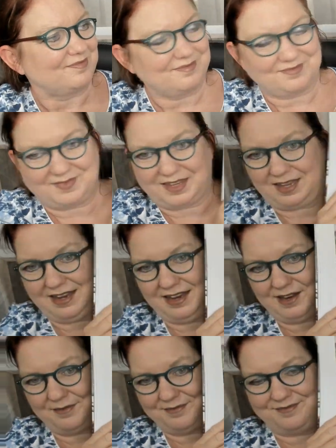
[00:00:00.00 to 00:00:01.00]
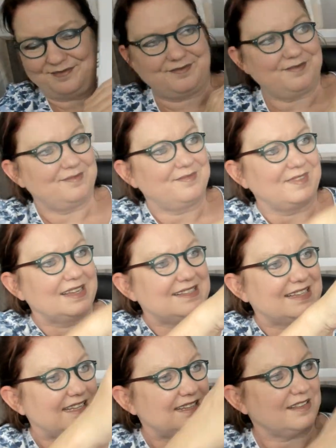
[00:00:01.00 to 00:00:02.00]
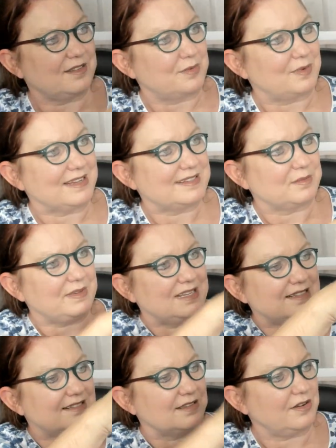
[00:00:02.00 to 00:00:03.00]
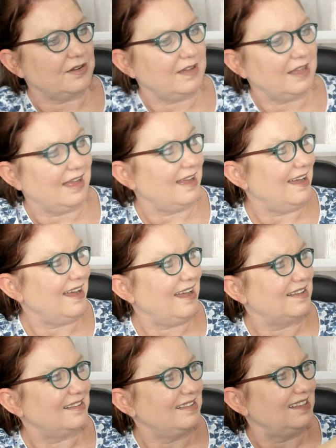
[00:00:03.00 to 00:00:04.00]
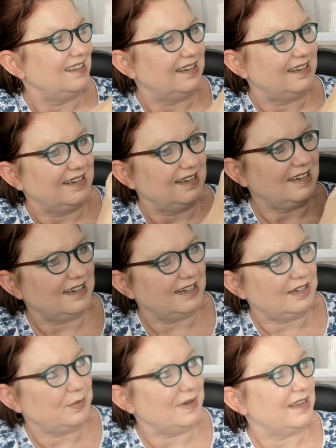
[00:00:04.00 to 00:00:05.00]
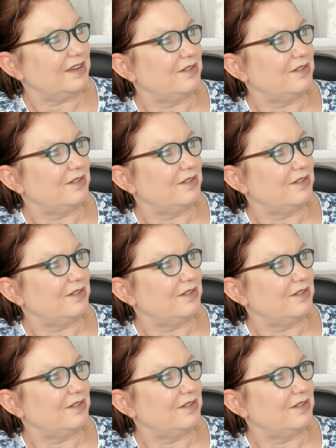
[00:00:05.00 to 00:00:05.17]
Okay, let's get to the recipes, though. Aha, here we go.